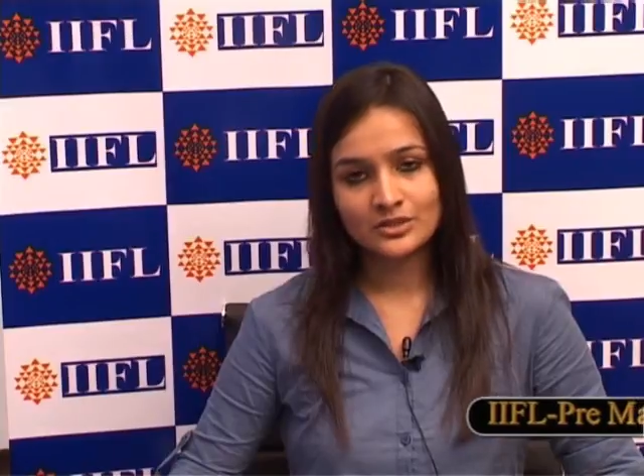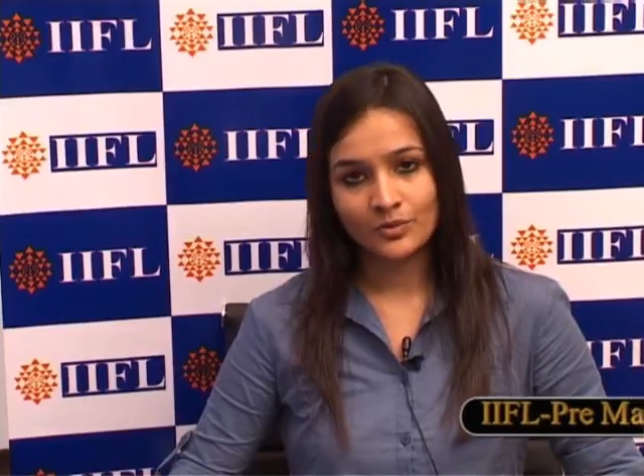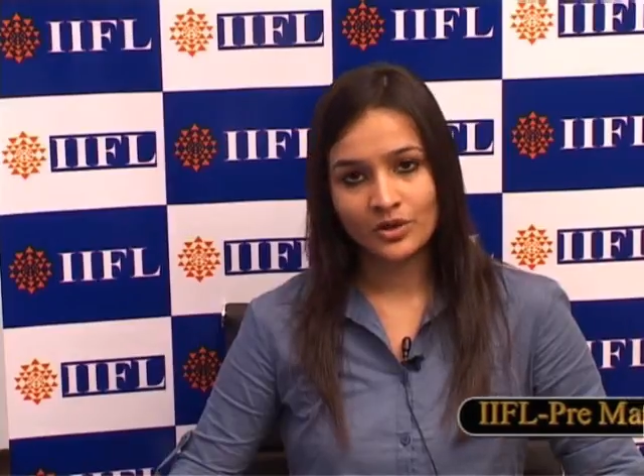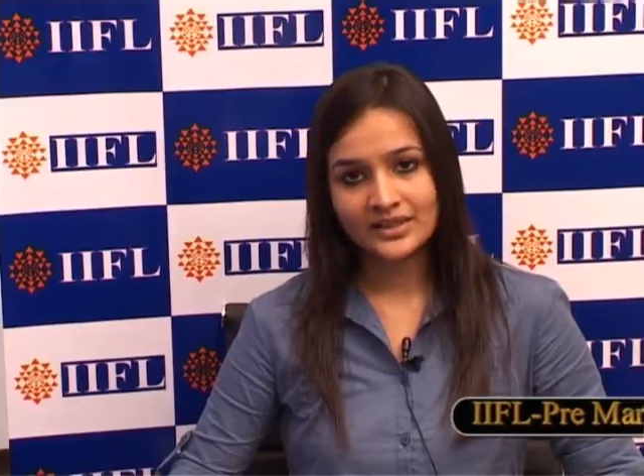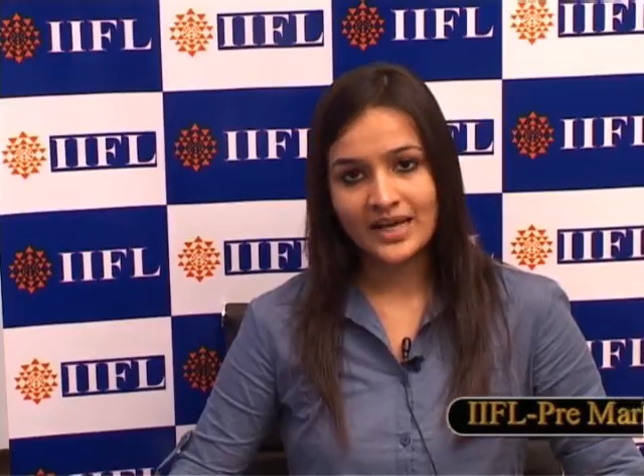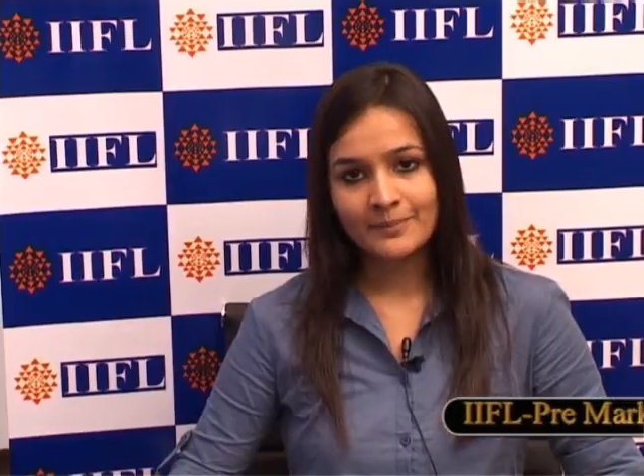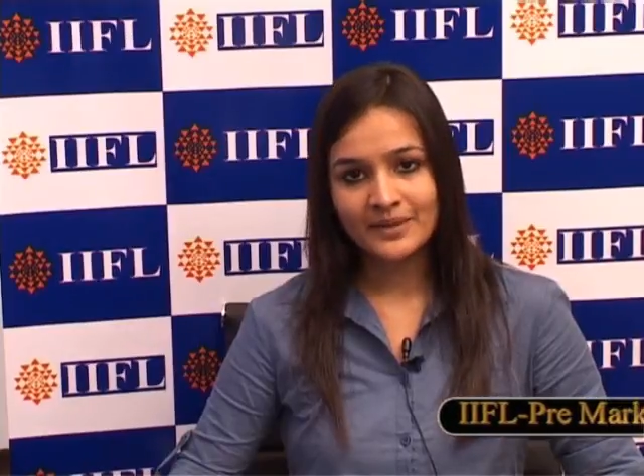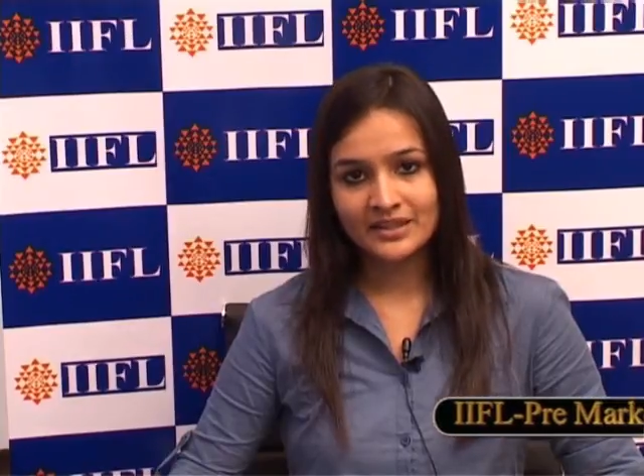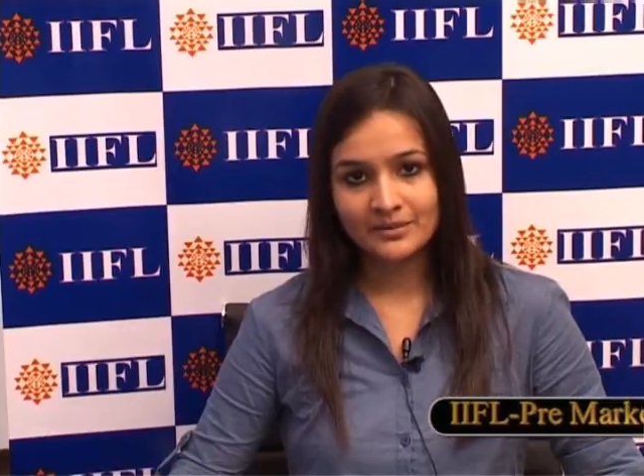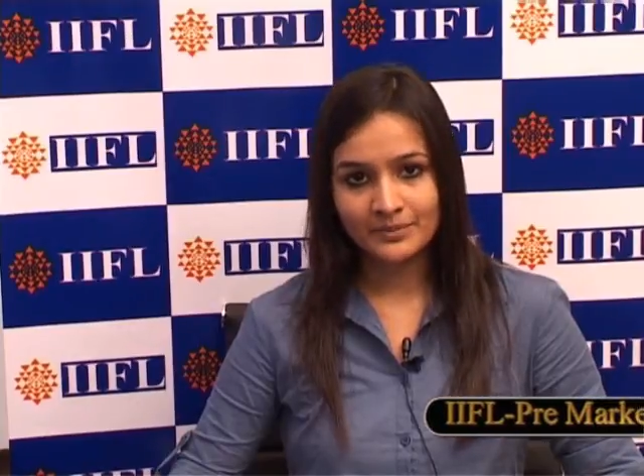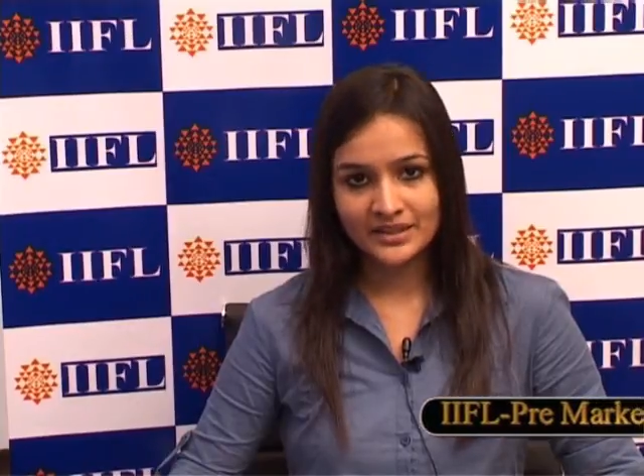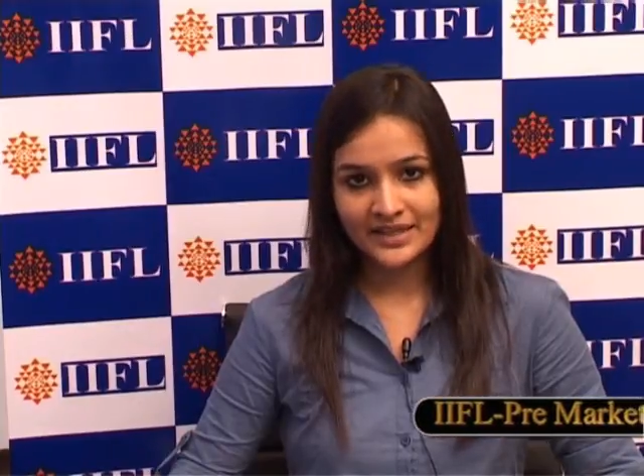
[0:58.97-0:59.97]
small cap
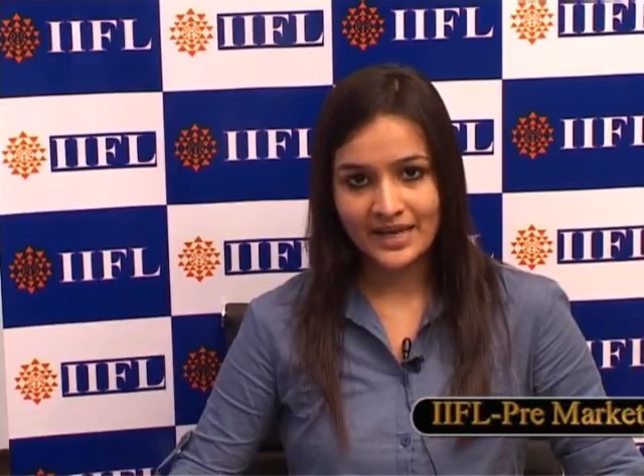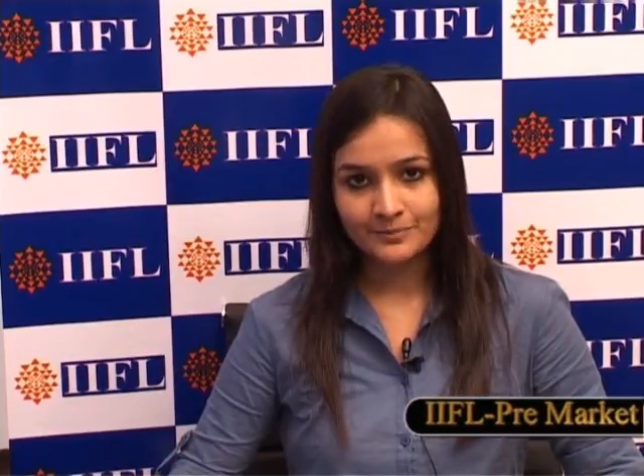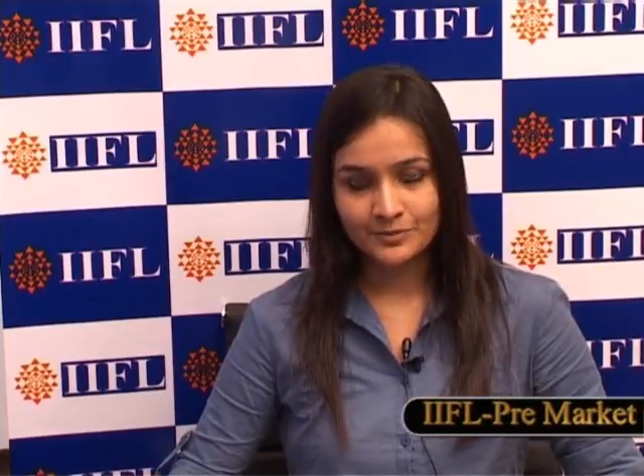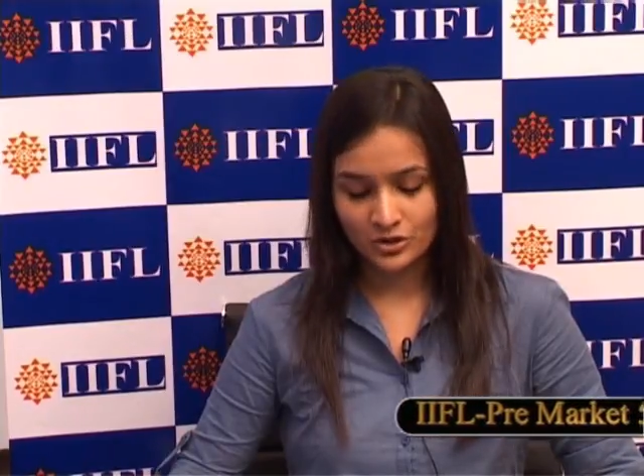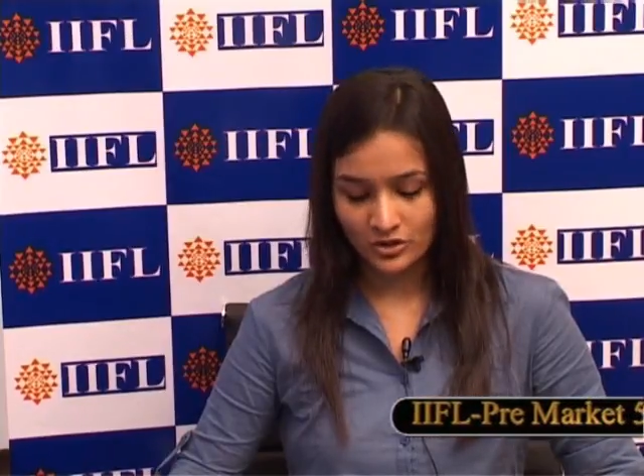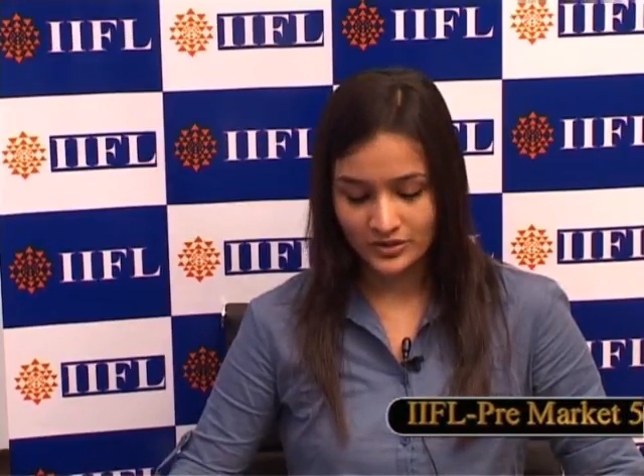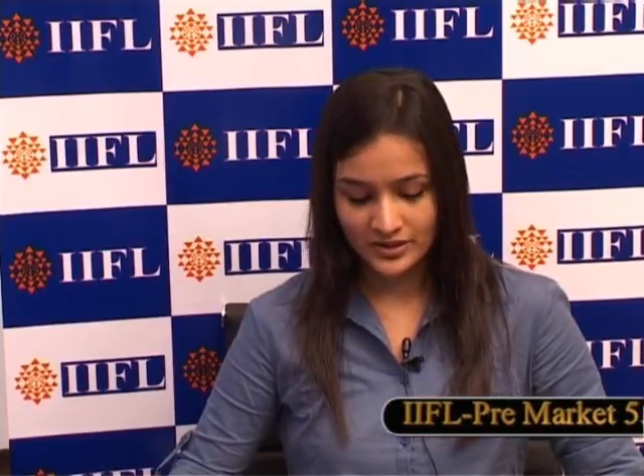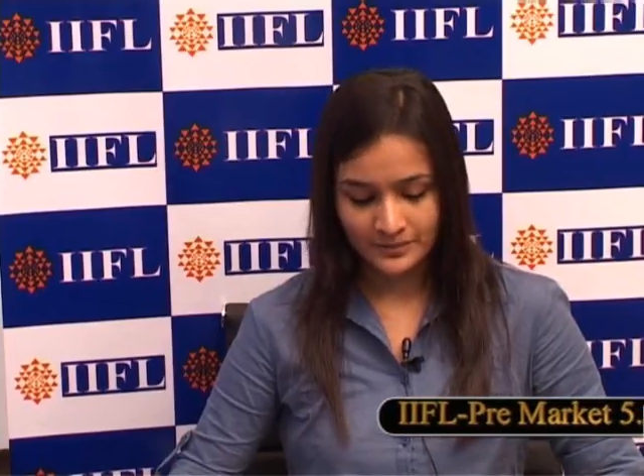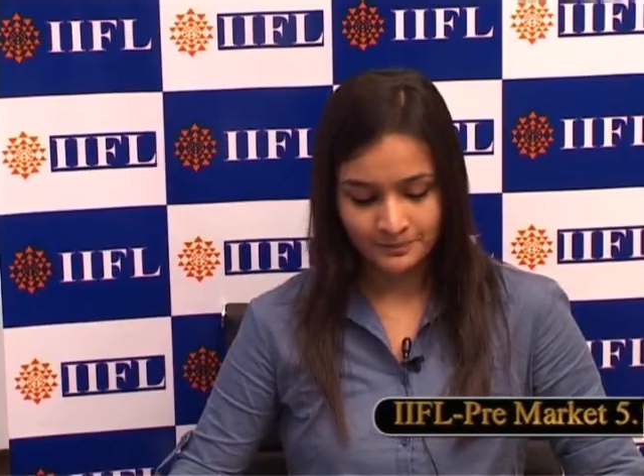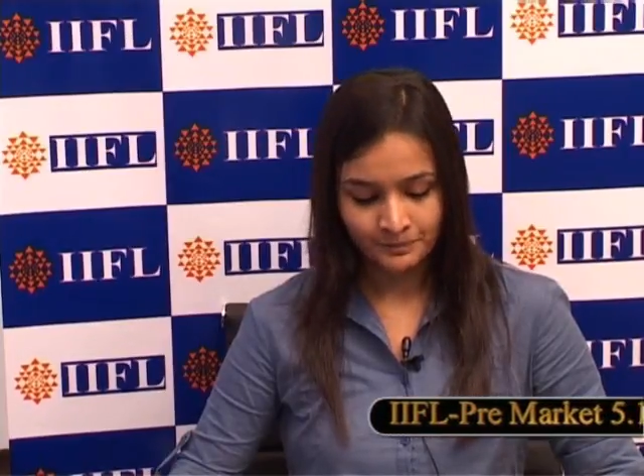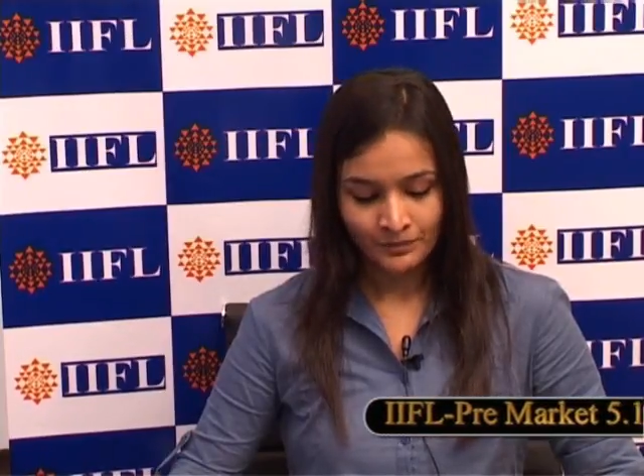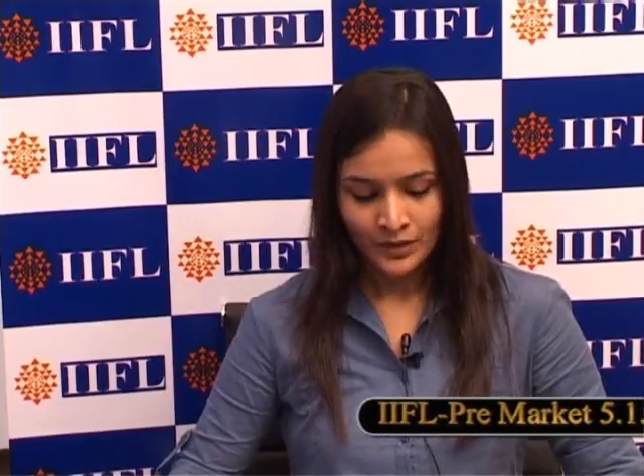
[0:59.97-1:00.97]
and the mid cap stocks.